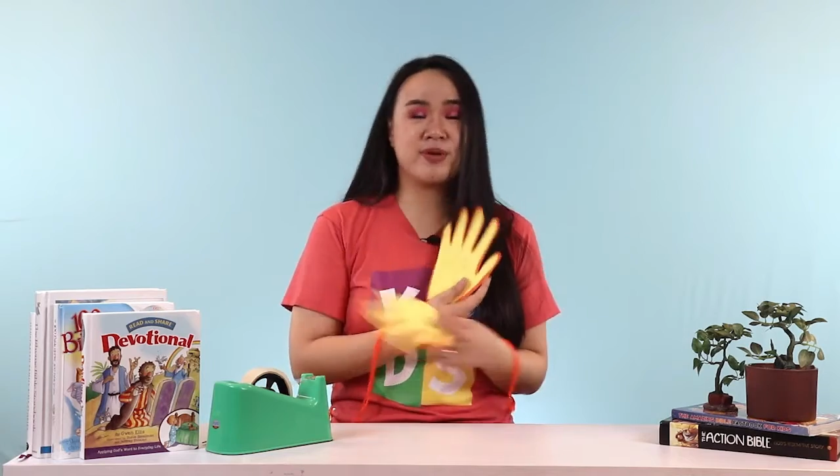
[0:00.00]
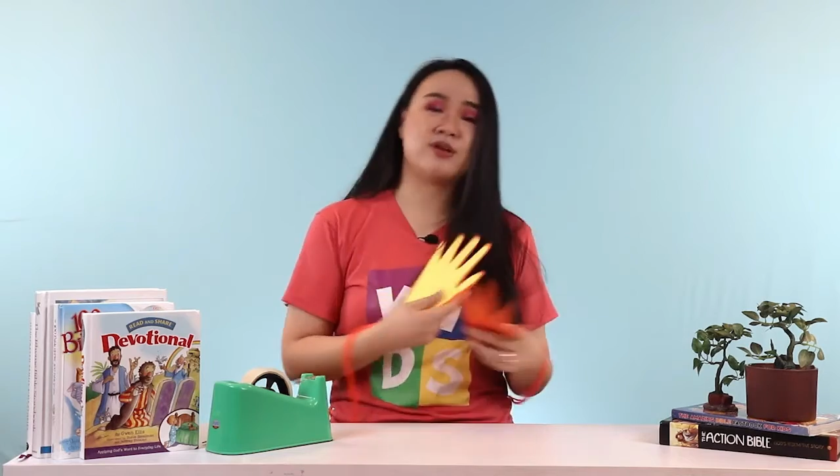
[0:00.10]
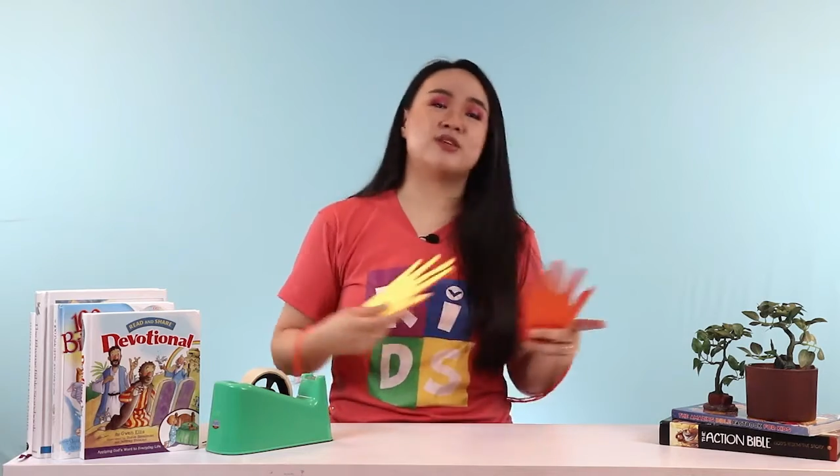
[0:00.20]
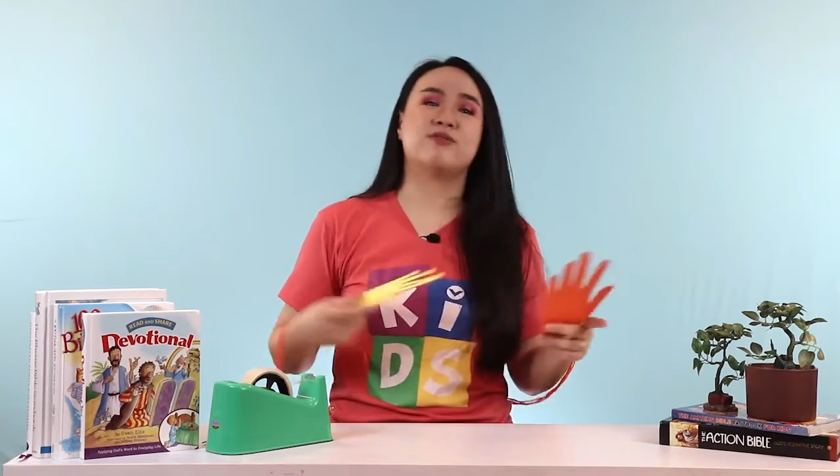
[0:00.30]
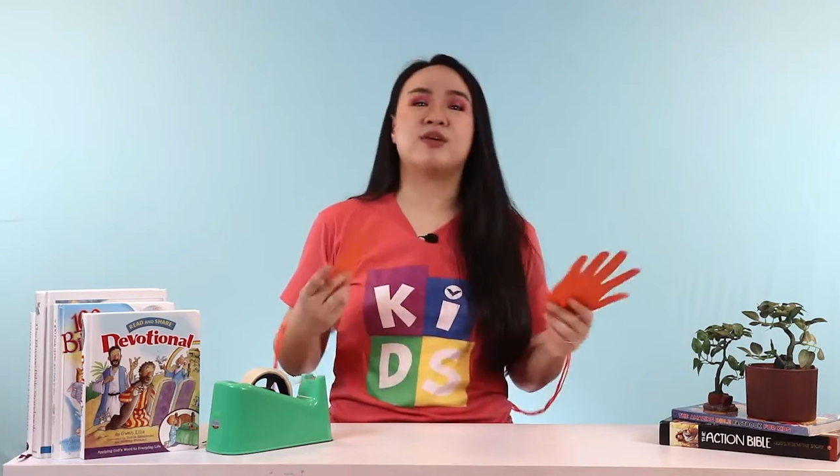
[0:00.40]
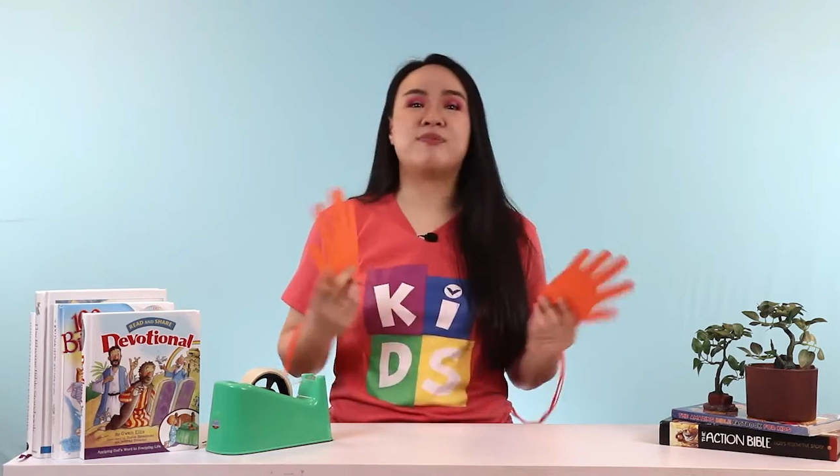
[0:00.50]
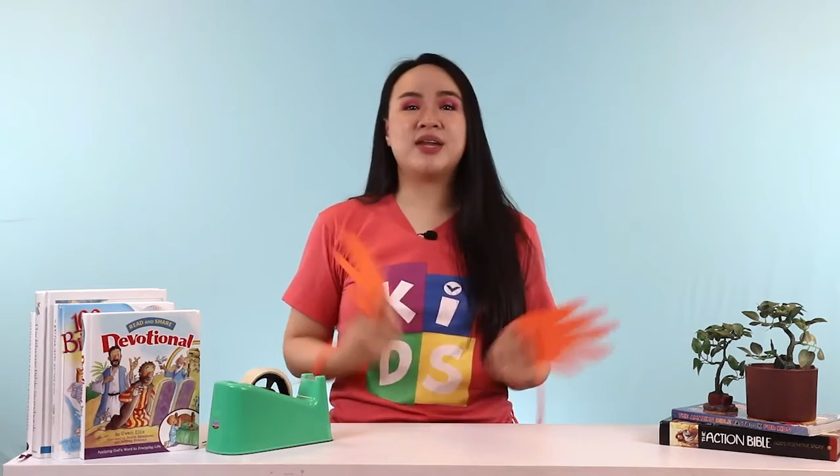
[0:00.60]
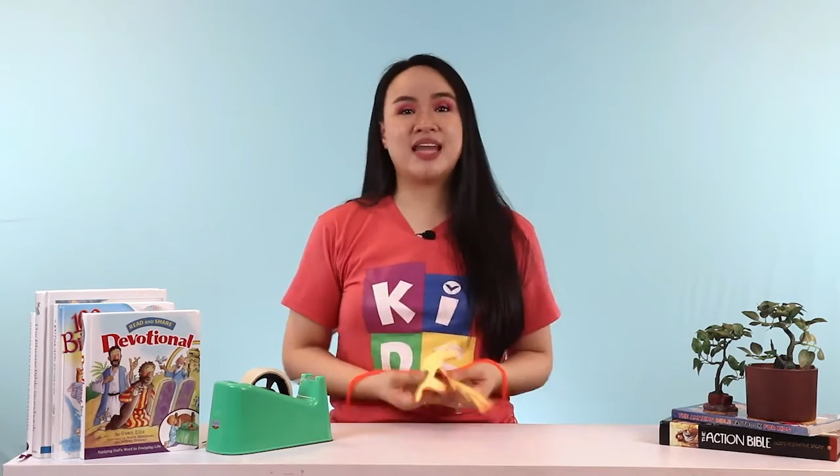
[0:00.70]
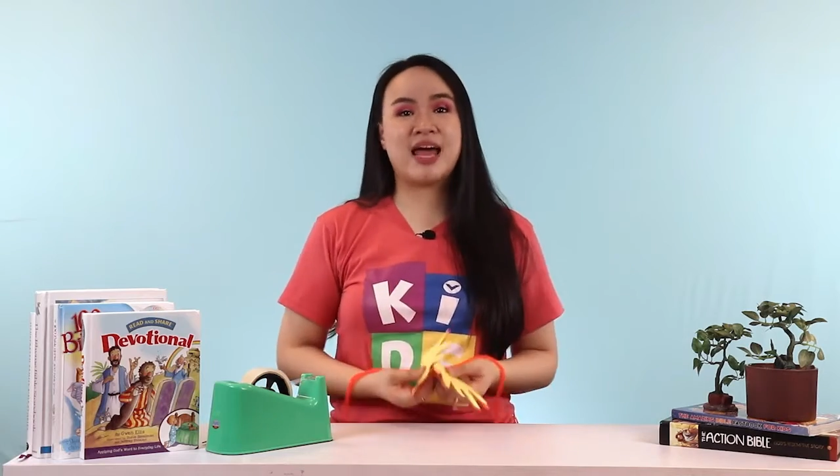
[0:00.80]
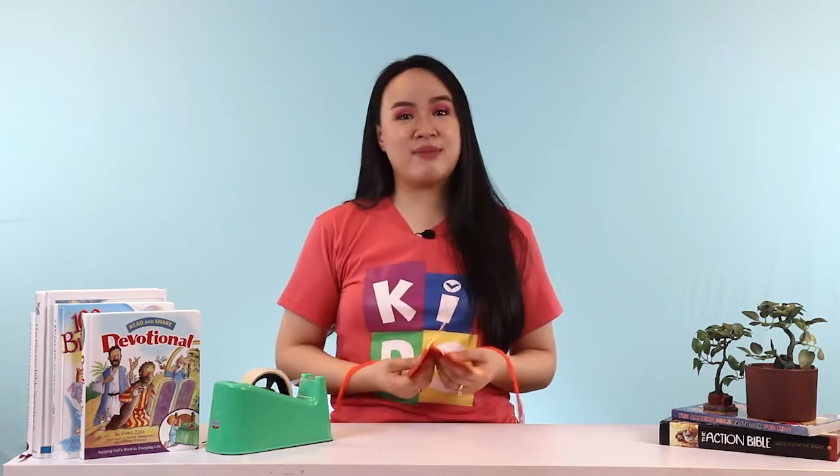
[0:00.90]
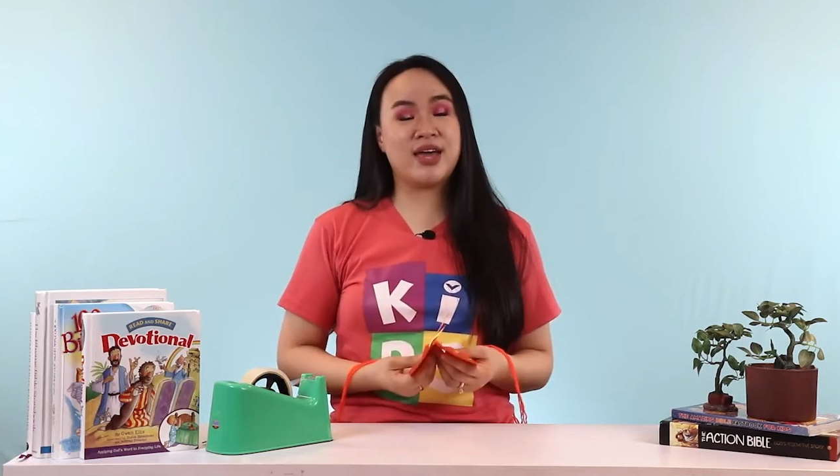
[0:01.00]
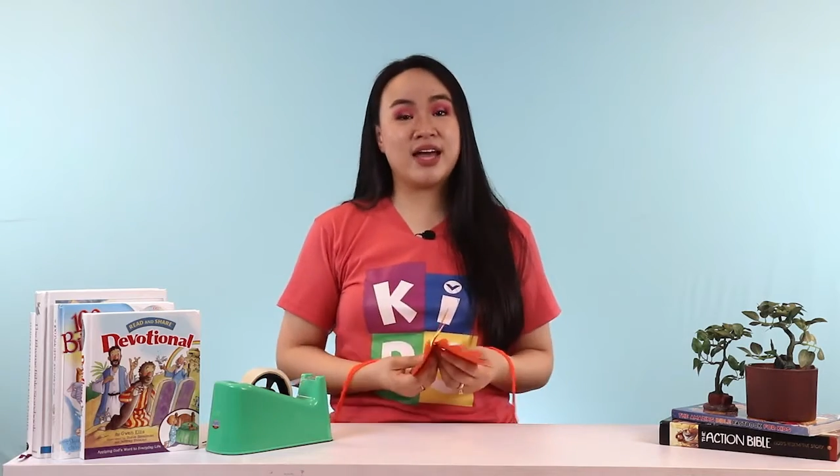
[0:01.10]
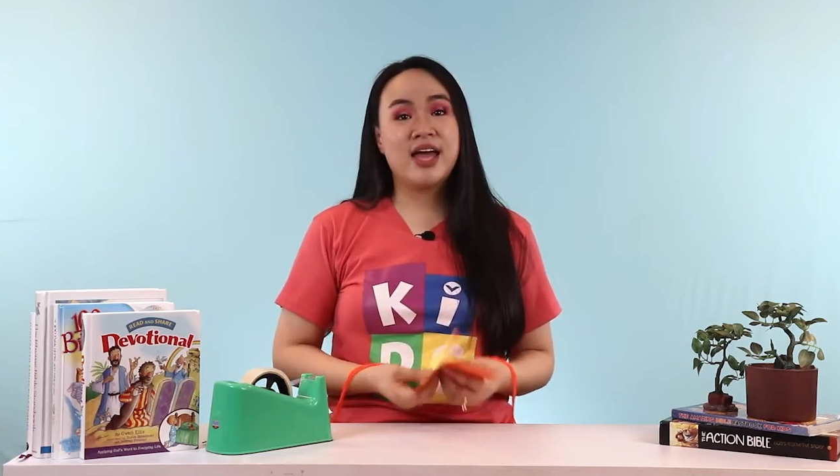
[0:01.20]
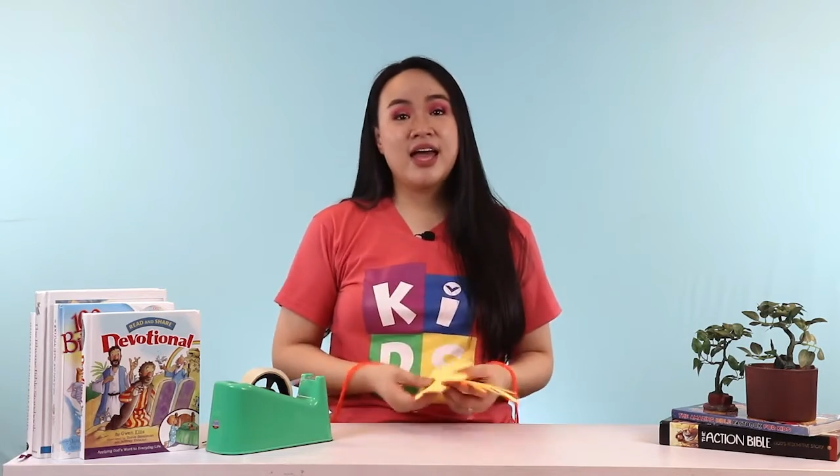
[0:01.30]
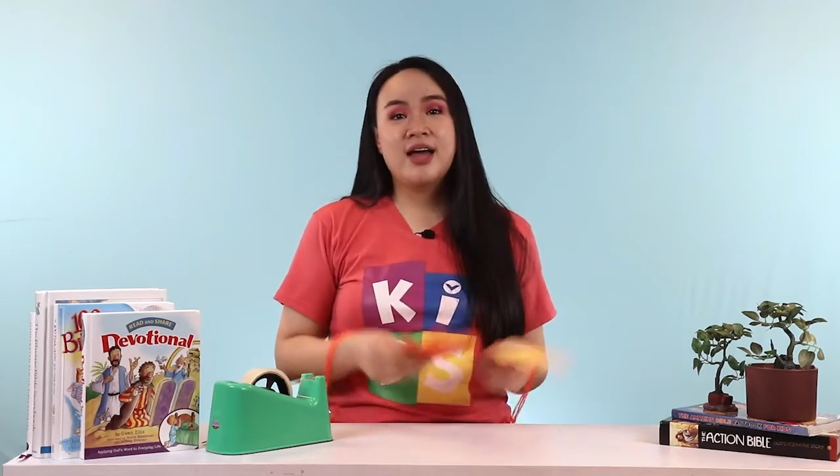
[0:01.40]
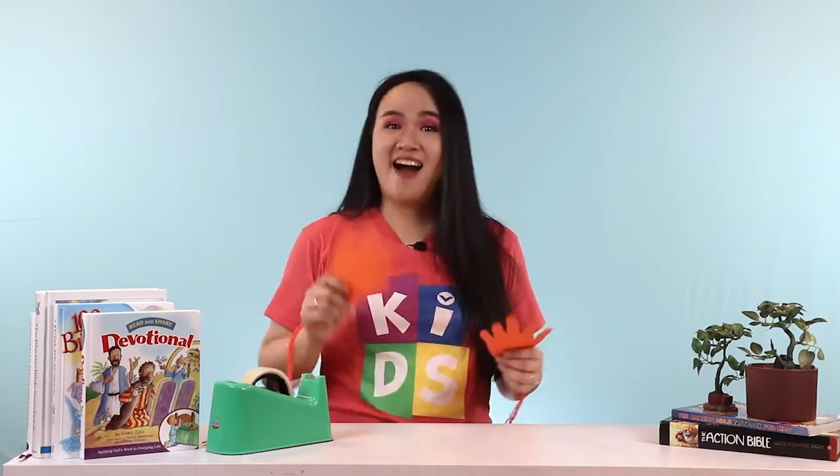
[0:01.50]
because of the pandemic.